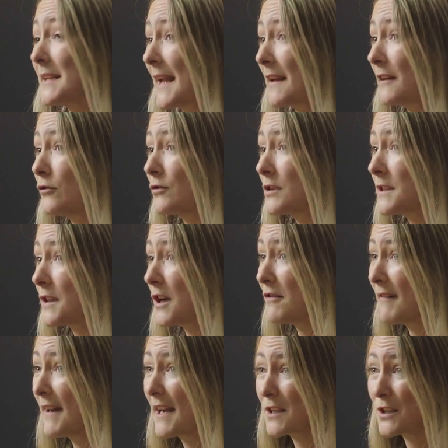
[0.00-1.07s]
to landlords
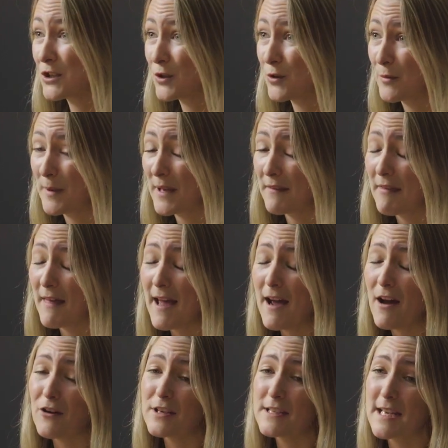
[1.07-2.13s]
direct. I do a bit of
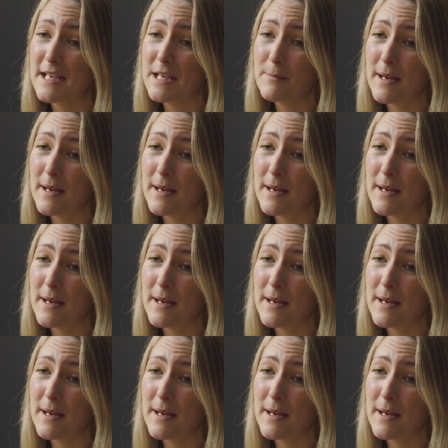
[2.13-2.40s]
that on a daily